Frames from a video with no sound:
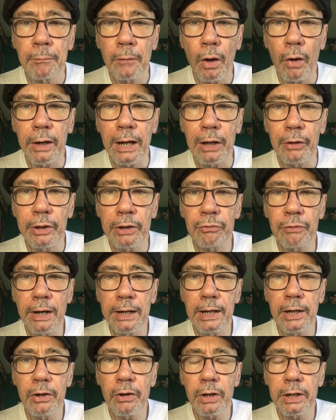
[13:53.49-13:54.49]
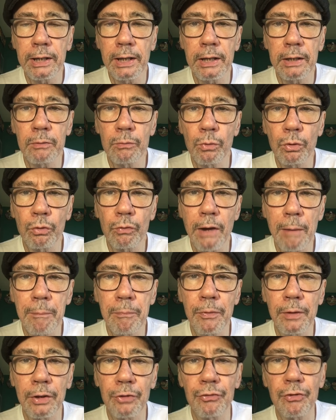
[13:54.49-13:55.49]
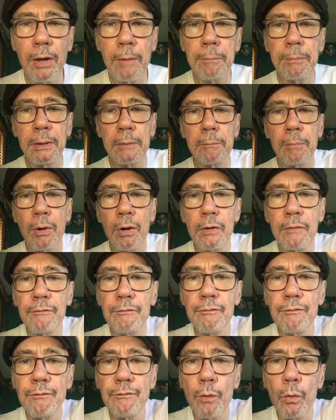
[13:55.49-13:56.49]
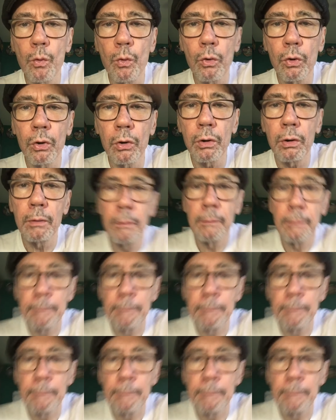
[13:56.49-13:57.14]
All right, I'll end right here, and then we'll wrap things up in part 4.